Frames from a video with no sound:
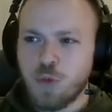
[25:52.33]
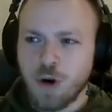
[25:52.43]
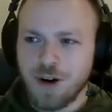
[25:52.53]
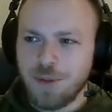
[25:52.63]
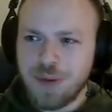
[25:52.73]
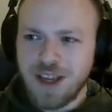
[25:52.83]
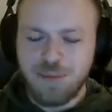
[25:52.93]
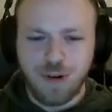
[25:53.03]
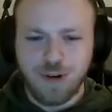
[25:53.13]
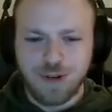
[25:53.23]
weren't
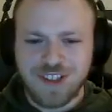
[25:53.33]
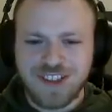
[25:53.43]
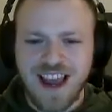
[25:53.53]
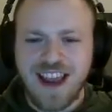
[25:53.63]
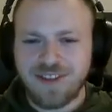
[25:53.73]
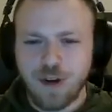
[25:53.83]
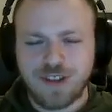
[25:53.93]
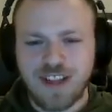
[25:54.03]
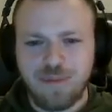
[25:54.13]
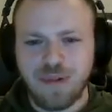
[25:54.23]
people saying
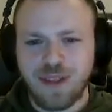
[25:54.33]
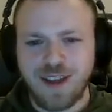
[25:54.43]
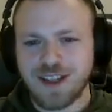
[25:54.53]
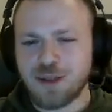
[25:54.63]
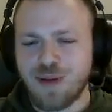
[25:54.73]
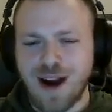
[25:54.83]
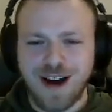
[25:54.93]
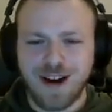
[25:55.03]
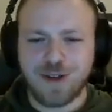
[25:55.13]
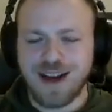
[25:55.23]
those type of things
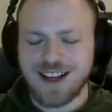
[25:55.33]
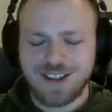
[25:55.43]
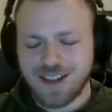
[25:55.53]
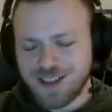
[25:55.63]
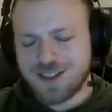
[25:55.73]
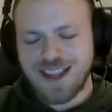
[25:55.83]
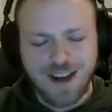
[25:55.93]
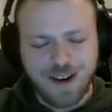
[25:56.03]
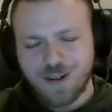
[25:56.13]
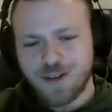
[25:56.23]
prior to, I guess, just that